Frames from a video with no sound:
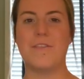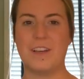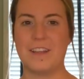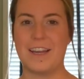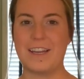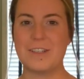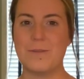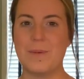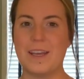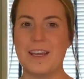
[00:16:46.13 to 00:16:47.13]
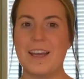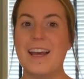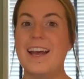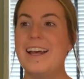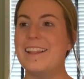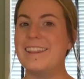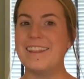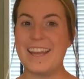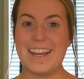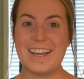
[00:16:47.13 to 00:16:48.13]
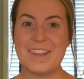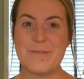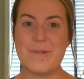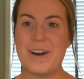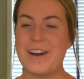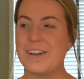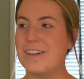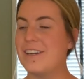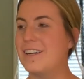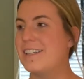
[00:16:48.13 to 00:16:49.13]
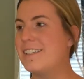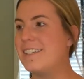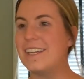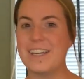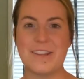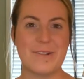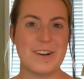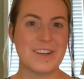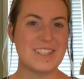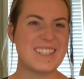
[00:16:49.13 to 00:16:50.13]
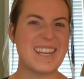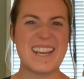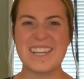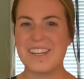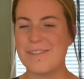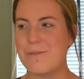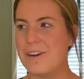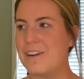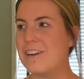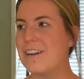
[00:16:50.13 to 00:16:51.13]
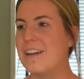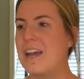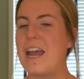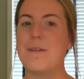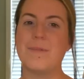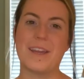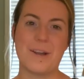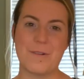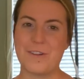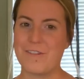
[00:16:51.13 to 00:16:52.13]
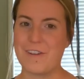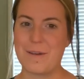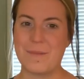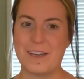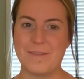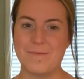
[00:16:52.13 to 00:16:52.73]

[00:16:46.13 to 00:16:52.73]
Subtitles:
feel like to be laying in the water, sitting in the water, standing in the water, and playing with your family.